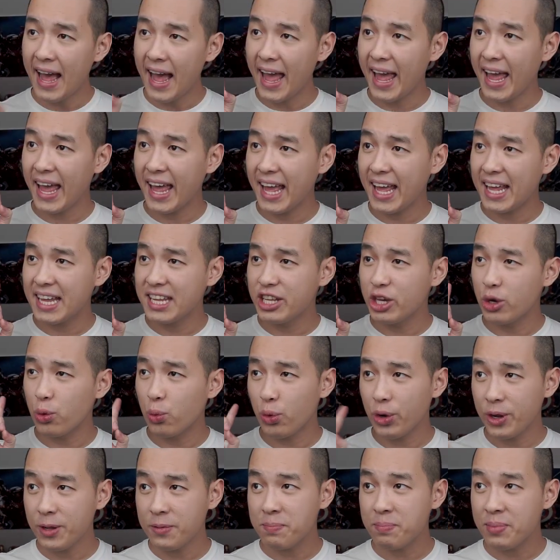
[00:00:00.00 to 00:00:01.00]
And you
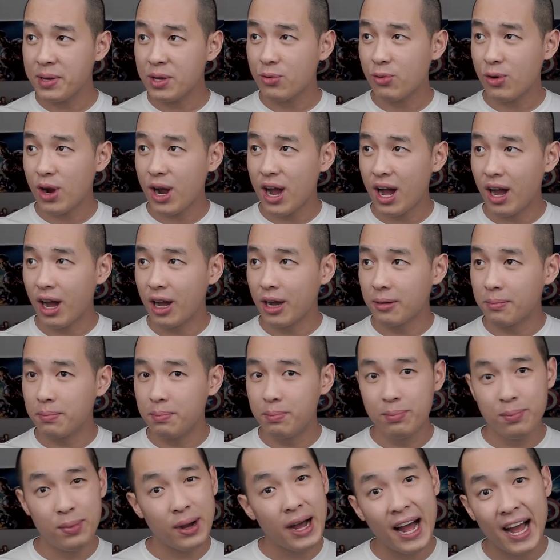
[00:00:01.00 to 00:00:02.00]
wouldn't be wrong,
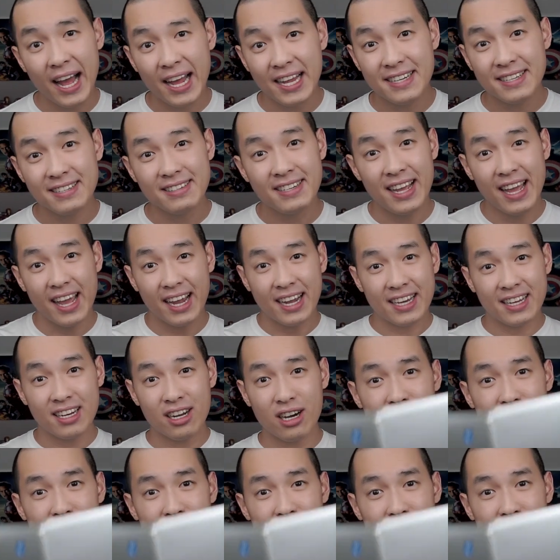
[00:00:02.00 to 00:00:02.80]
but it can